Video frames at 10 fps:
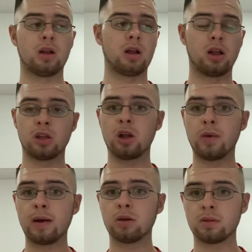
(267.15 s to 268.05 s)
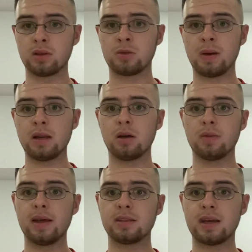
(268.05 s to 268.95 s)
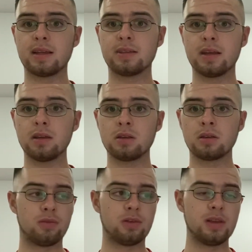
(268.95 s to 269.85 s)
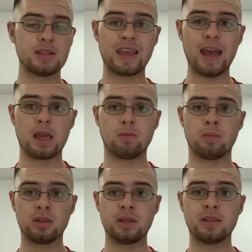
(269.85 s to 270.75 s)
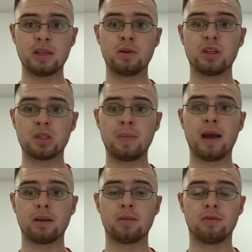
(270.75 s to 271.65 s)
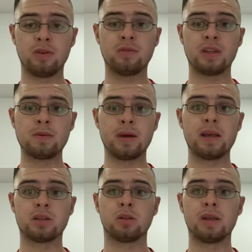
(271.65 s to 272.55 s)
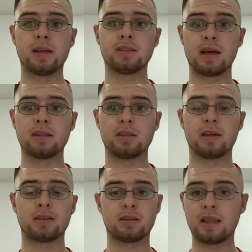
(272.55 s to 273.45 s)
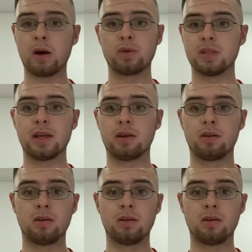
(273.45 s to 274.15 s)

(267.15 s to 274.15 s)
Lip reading: And you know how long they spent on their tactics? For this game, City only spent 15 minutes on their tactics. That was it.